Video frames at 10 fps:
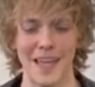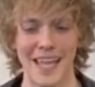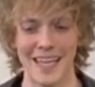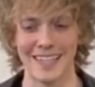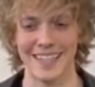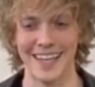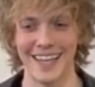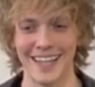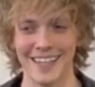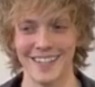And
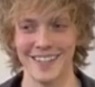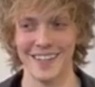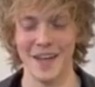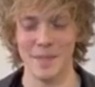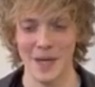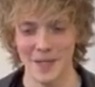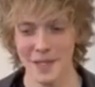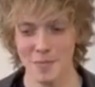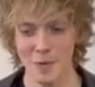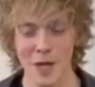
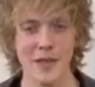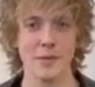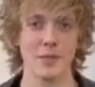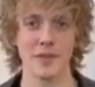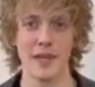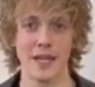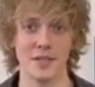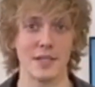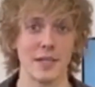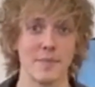apparently while they were doing the
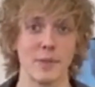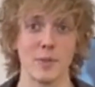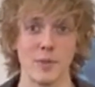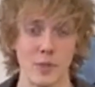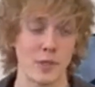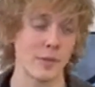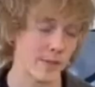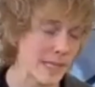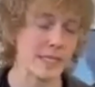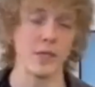National Lampoon tour with
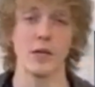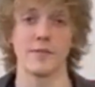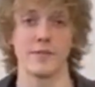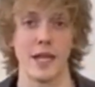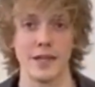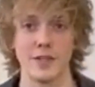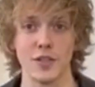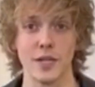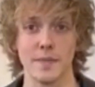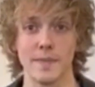Meatloaf and
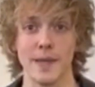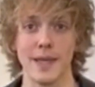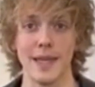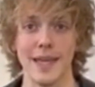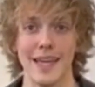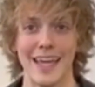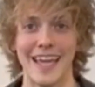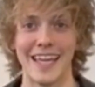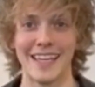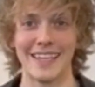Jim
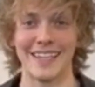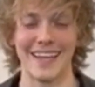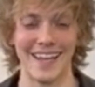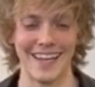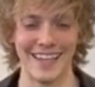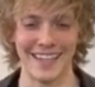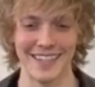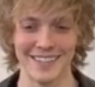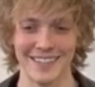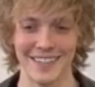and
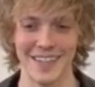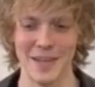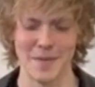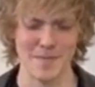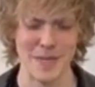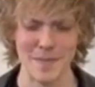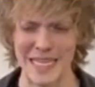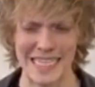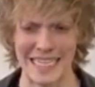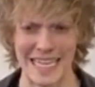
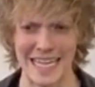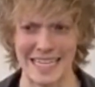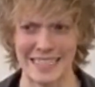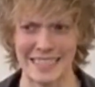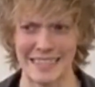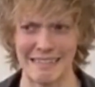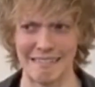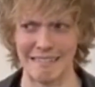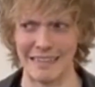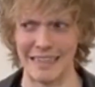Mimi and
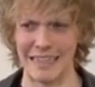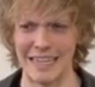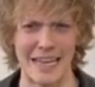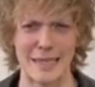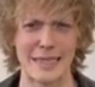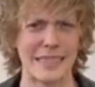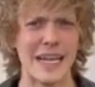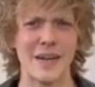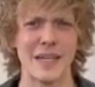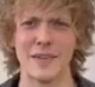I think
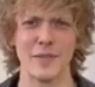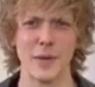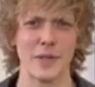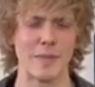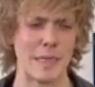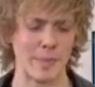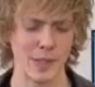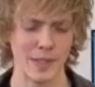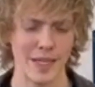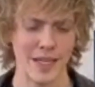Larry and a few other people,